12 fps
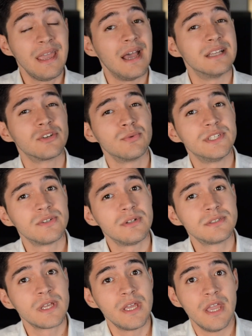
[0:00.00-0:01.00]
As a
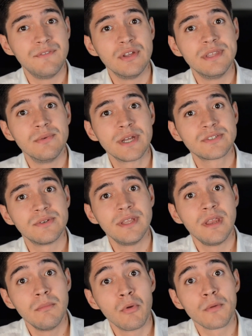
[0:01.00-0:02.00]
result, if the director
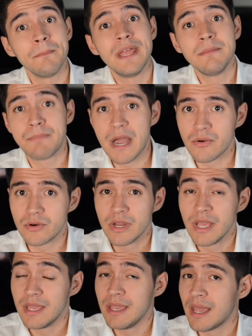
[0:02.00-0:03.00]
needed more manpower,
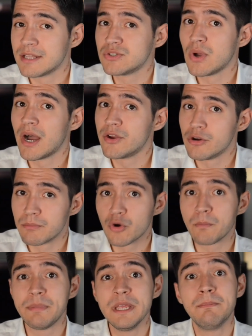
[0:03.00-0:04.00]
he had to hire more
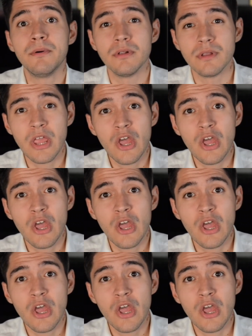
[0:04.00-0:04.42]
people,